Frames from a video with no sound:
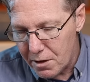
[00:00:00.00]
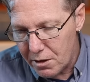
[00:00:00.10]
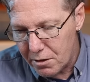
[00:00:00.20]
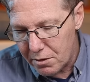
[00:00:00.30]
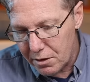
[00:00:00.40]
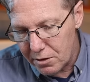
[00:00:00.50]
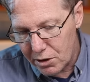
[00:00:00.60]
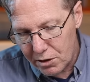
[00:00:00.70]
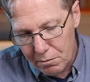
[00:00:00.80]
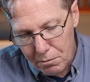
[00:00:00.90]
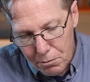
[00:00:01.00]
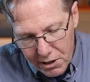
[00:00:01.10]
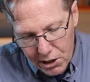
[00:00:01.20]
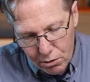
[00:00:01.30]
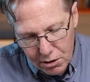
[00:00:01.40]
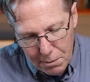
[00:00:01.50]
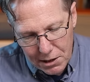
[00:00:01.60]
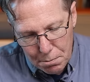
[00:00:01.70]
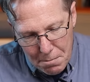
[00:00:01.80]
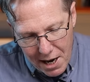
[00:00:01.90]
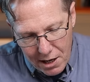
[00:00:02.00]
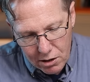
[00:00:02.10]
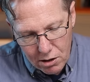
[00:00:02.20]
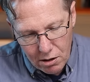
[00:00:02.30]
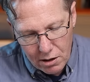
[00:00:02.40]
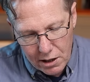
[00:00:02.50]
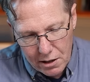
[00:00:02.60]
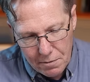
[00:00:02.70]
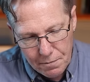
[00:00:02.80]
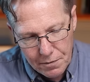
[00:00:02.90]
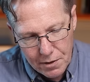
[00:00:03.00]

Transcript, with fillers: you know, Maria talks about this melancholy.